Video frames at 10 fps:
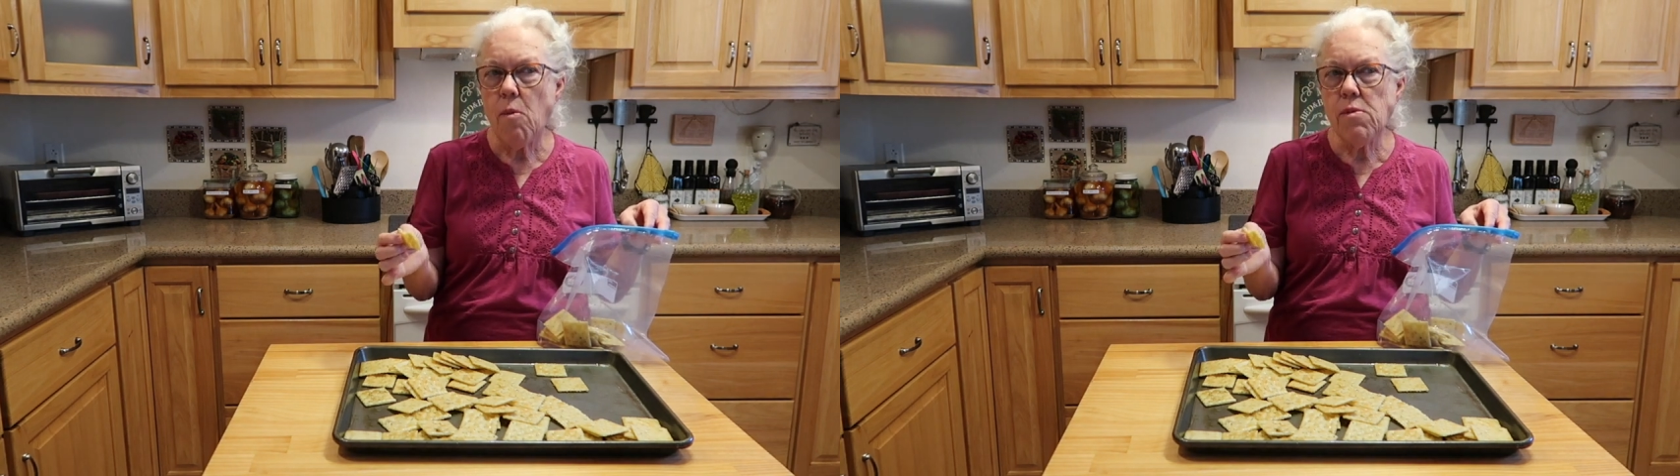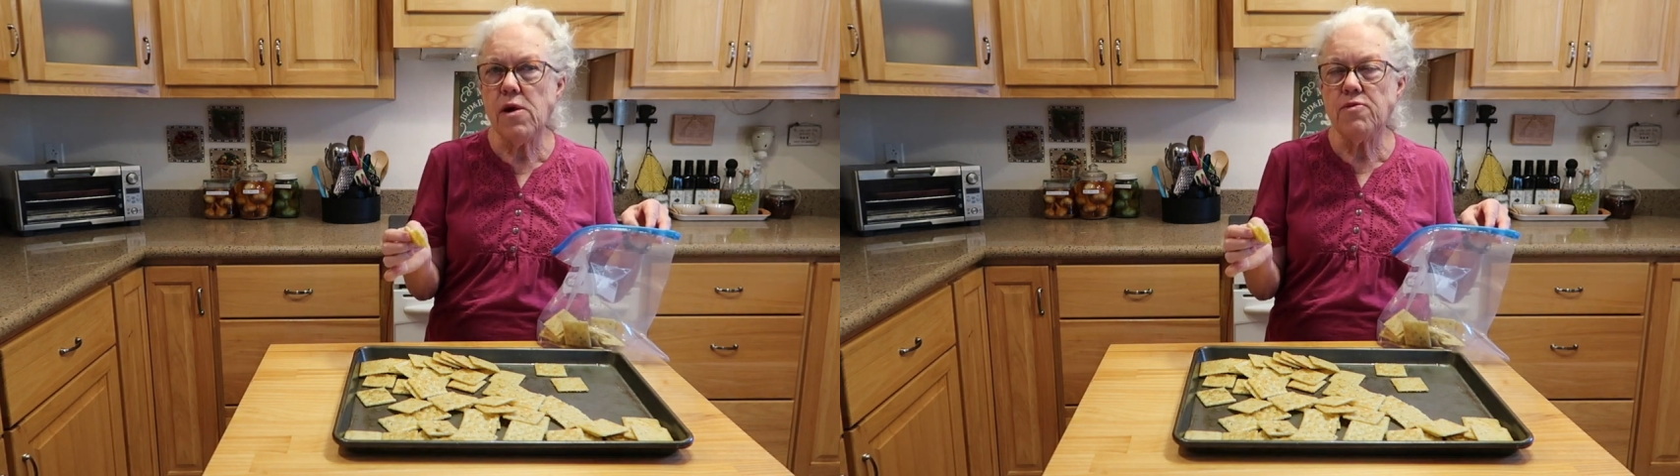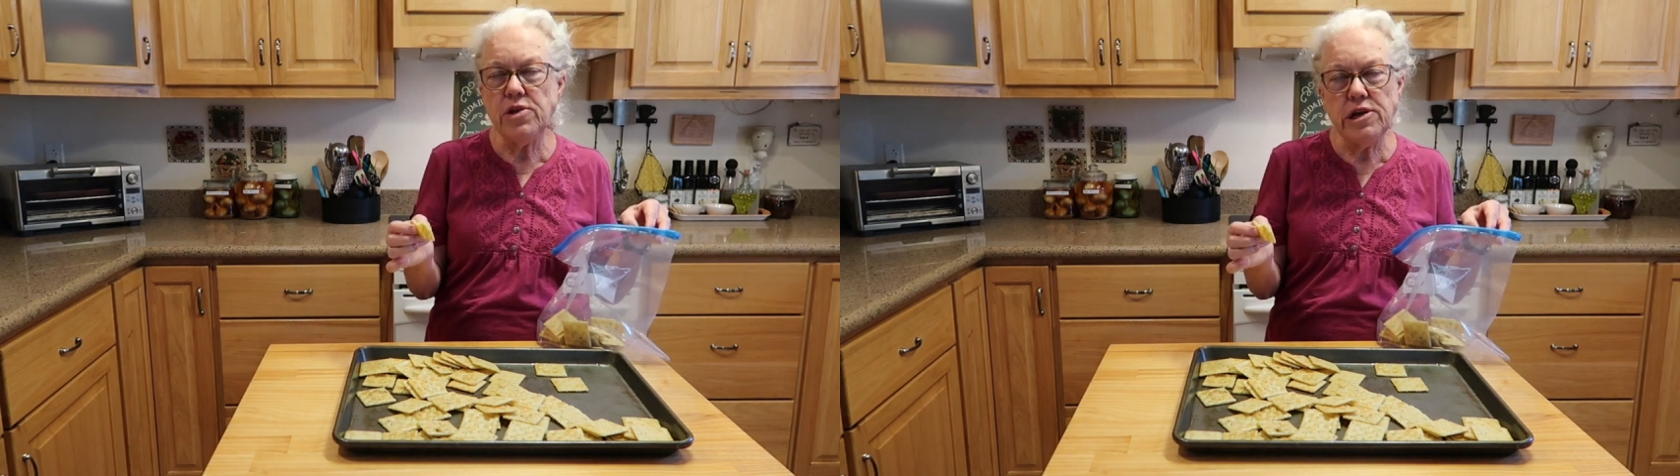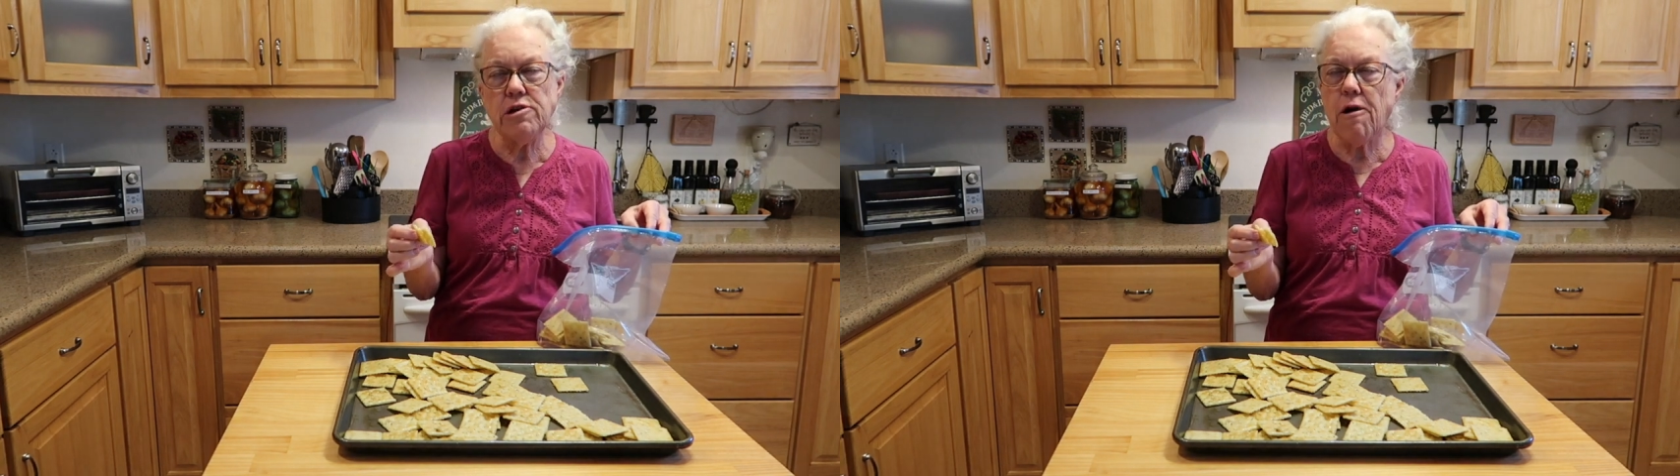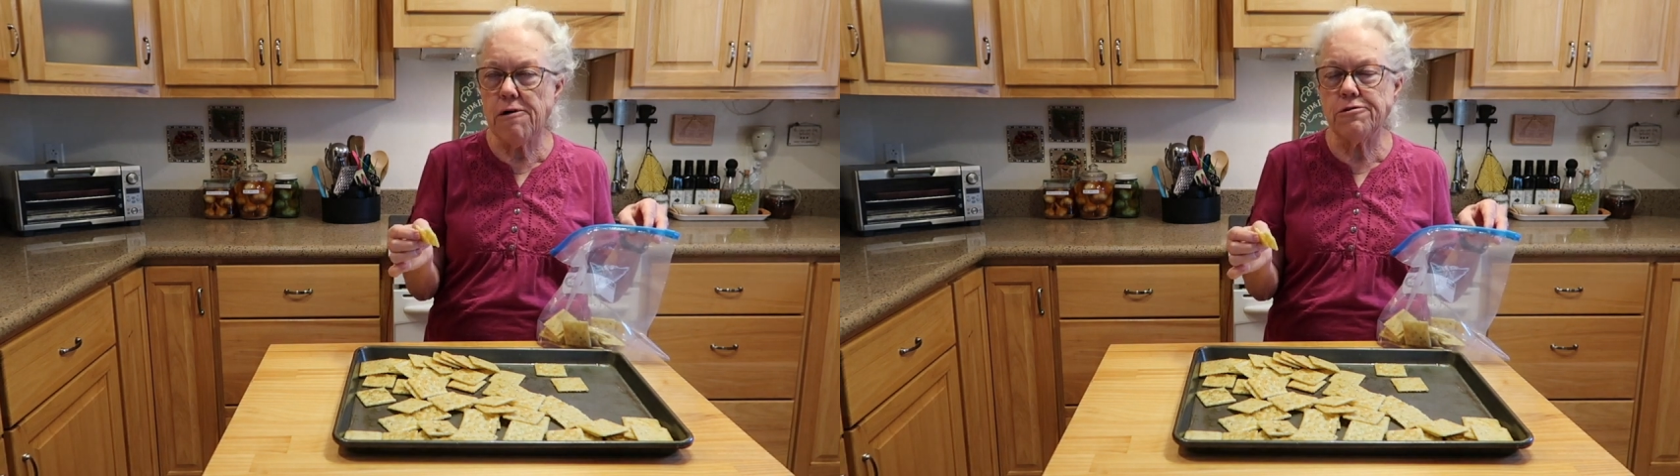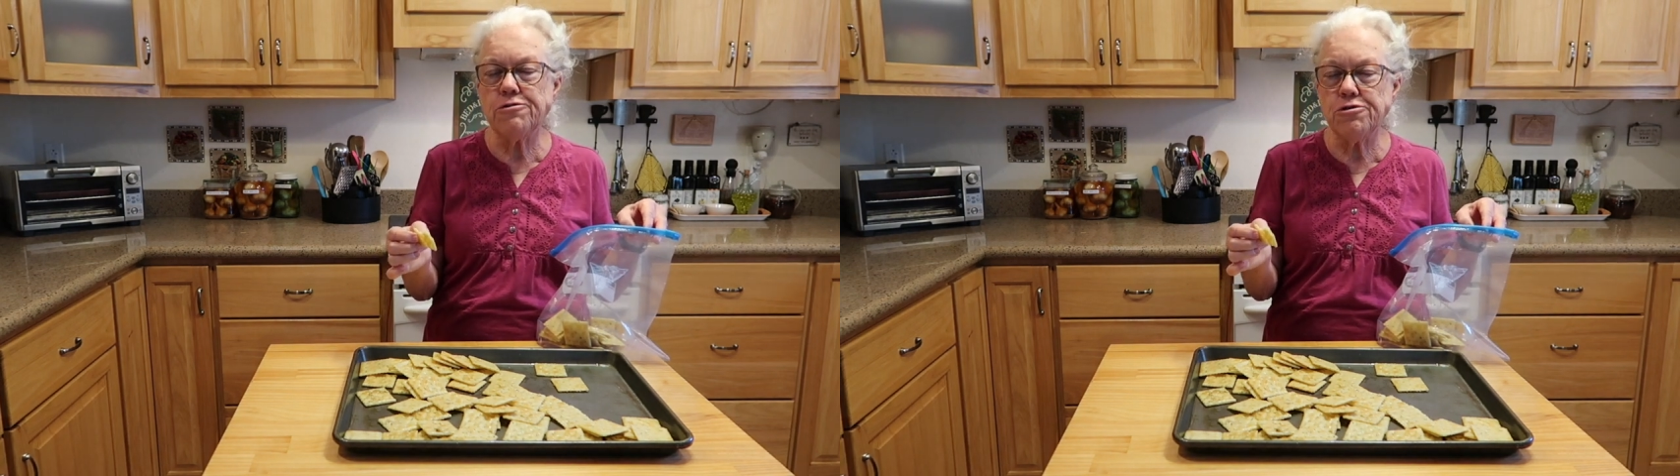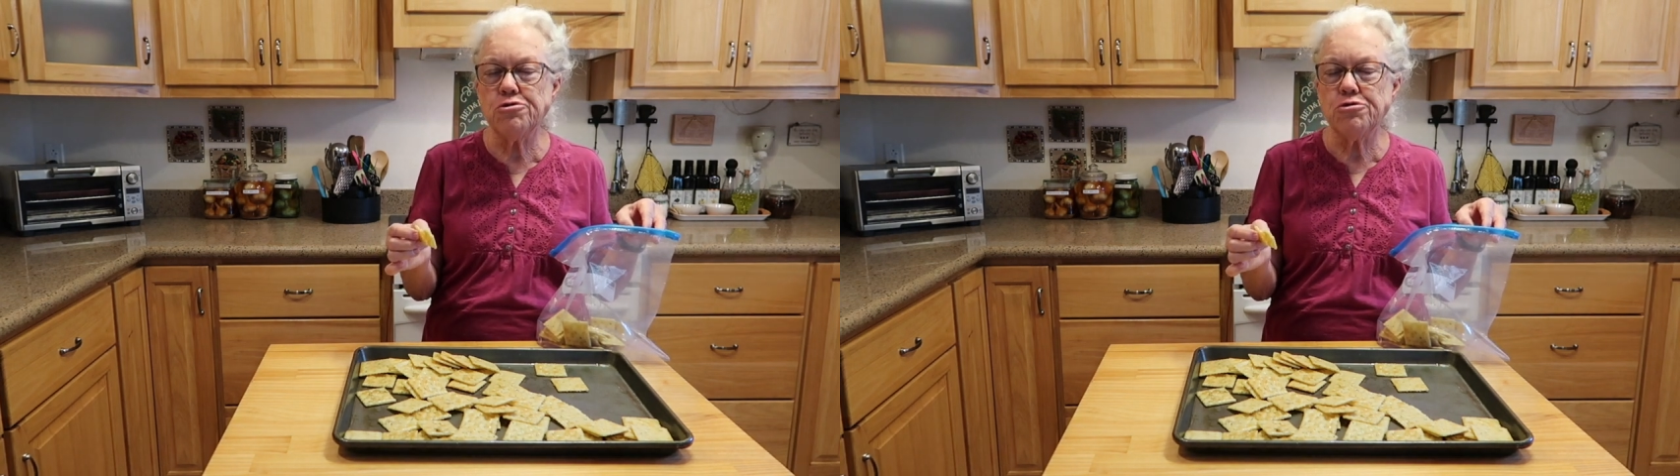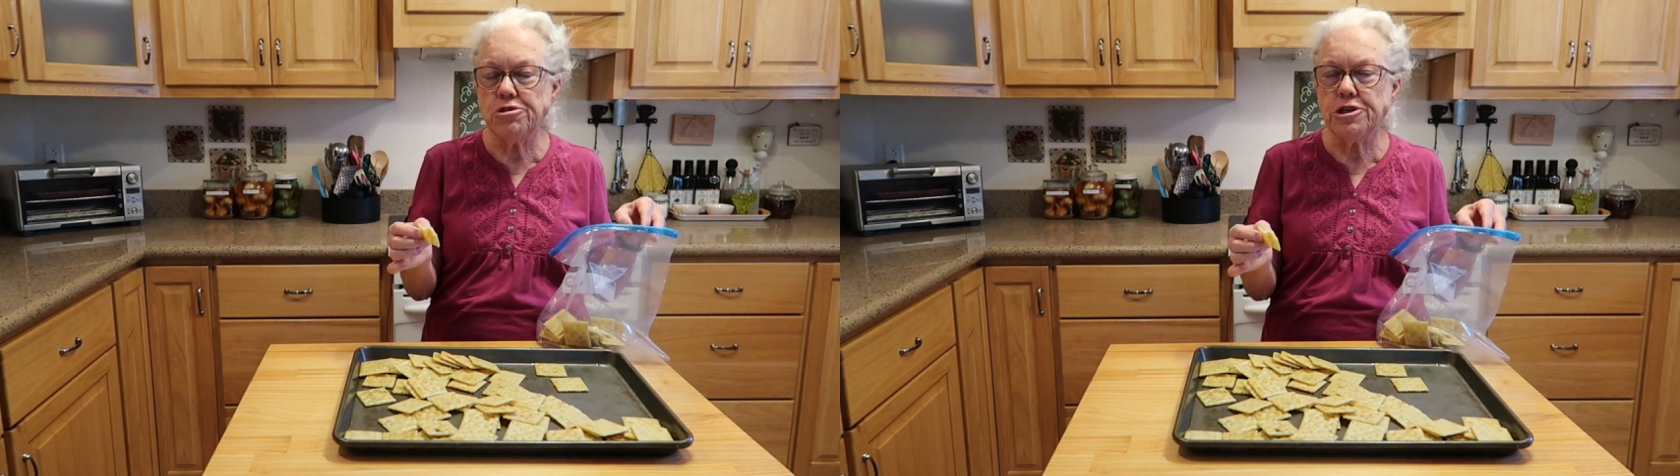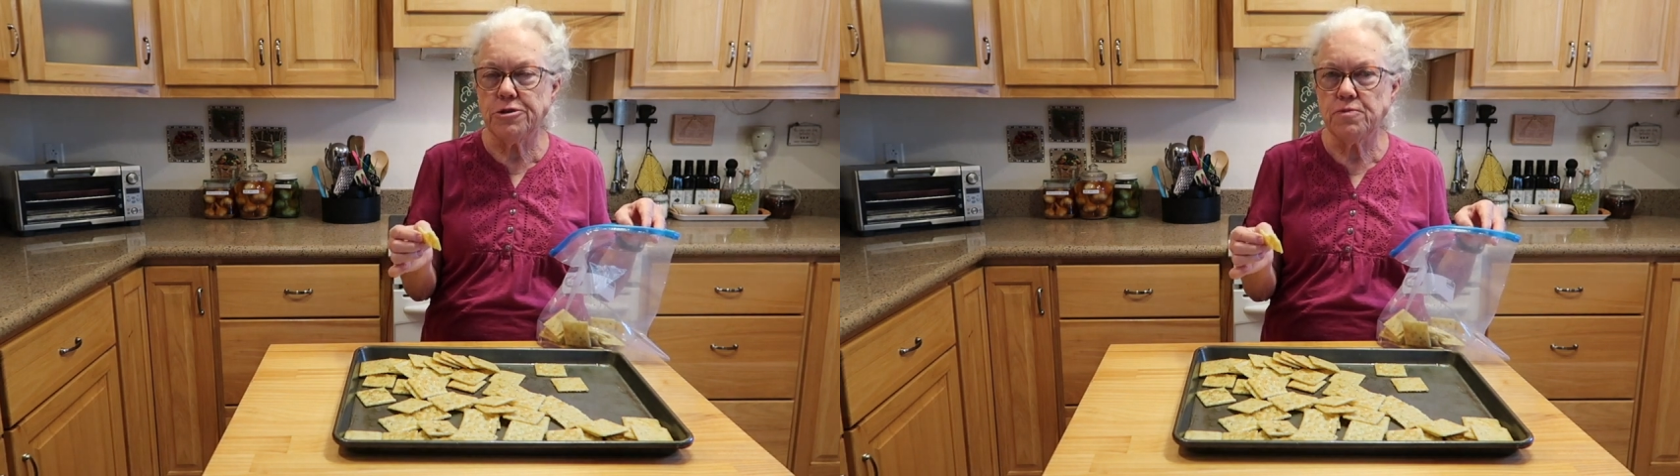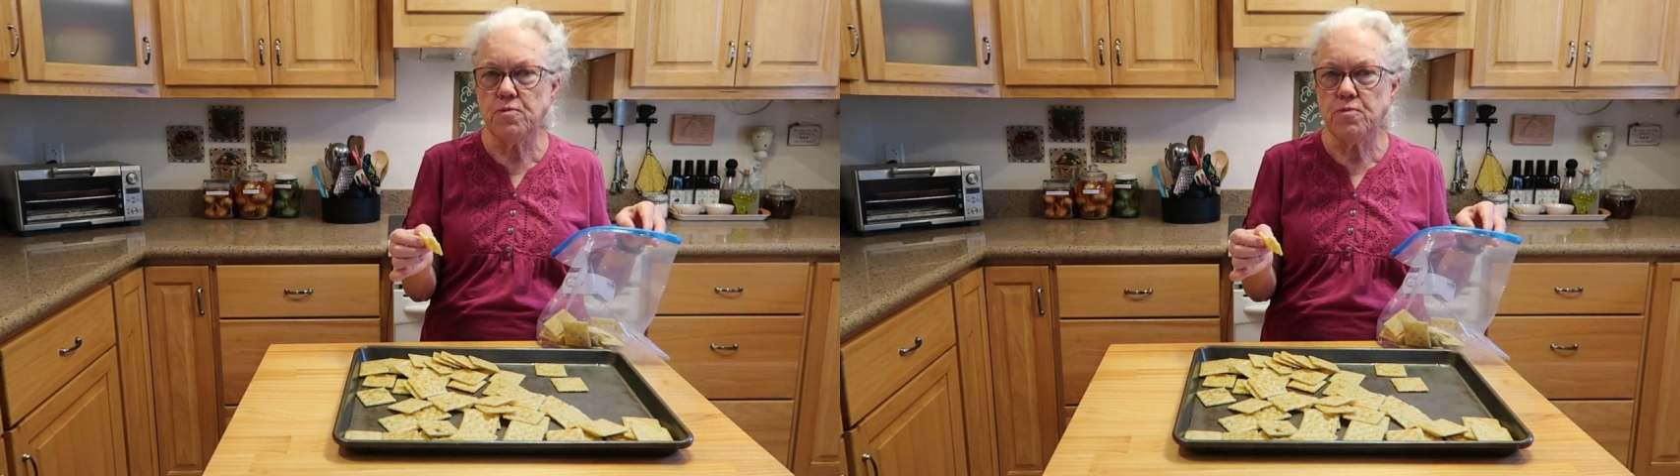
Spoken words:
But they are so good.